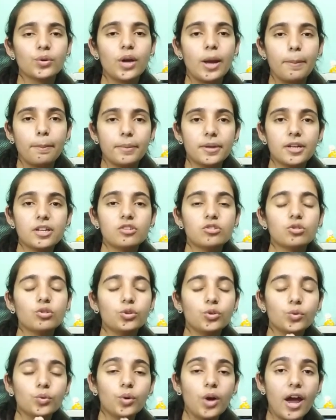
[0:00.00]
to appear, so
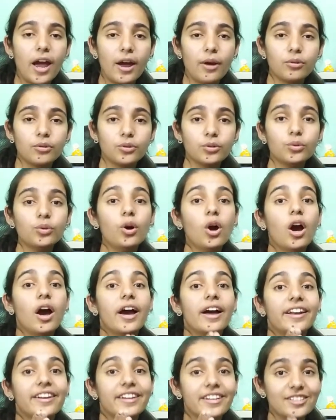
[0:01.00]
you have to
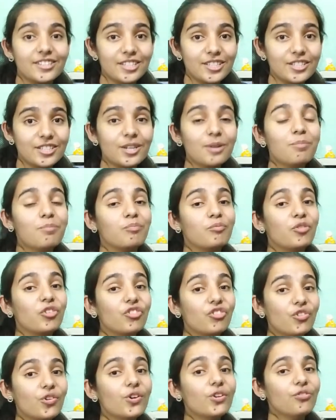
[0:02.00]
register
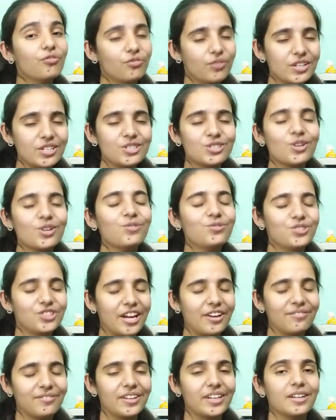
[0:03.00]
before 1st of
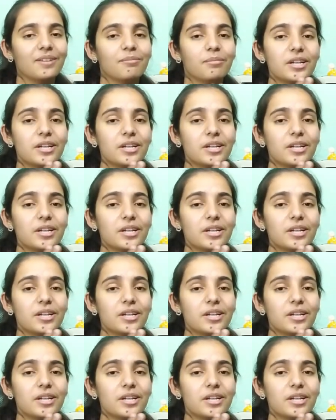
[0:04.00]
January,